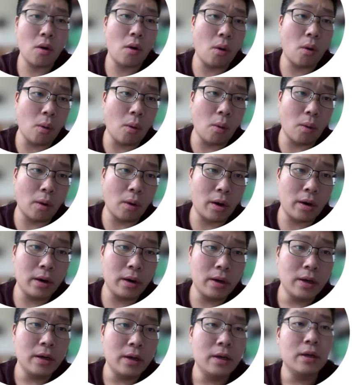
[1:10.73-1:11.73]
Or
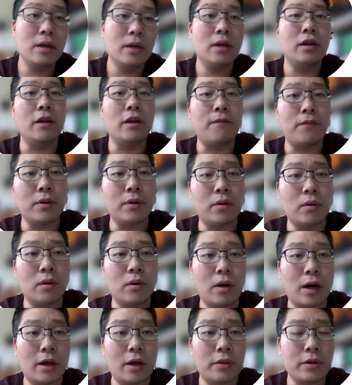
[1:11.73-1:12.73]
if you
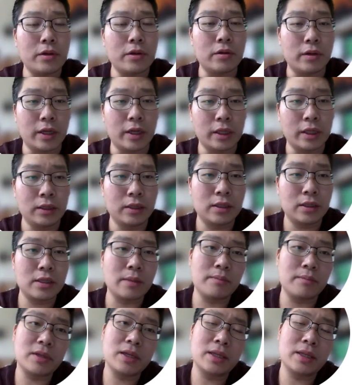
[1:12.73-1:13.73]
go other unit,
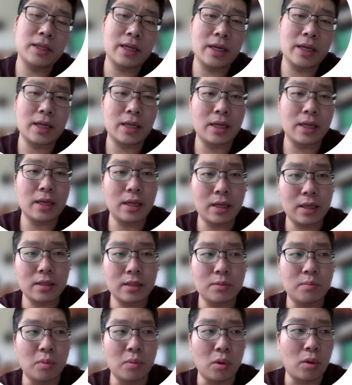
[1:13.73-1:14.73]
something that
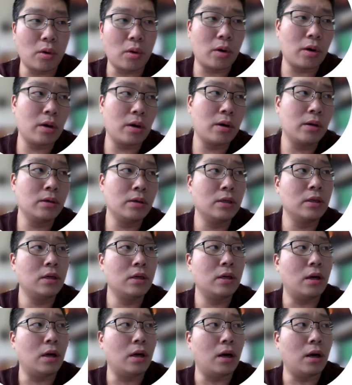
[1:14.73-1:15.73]
is more
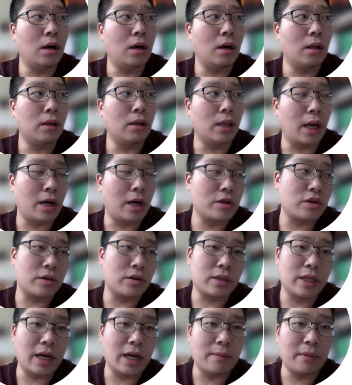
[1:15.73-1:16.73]
larger
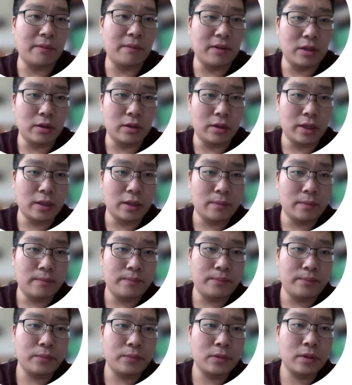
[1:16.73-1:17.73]
type of a unit,
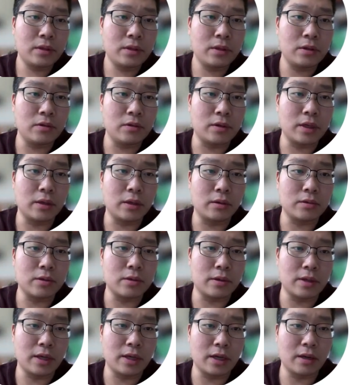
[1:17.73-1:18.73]
you can also
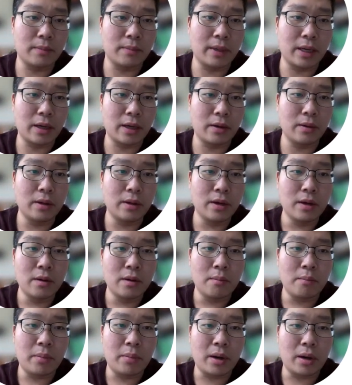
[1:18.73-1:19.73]
think about
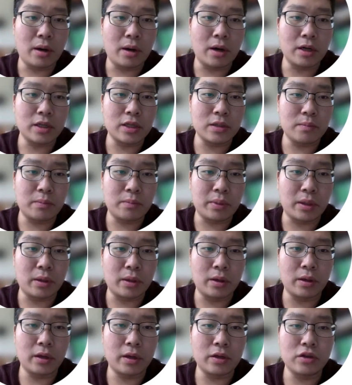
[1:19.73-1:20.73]
parts
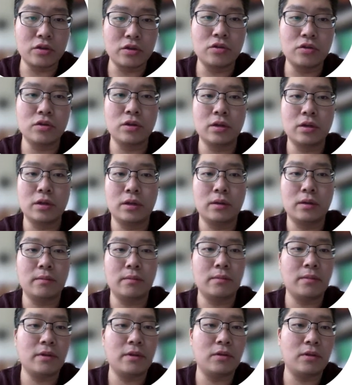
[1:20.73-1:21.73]
per
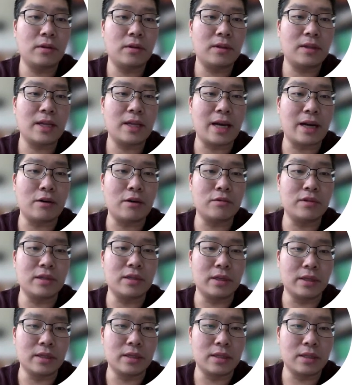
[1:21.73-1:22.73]

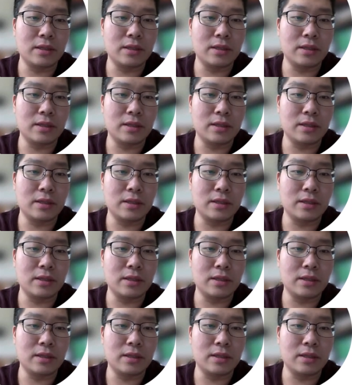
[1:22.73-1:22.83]
thousands.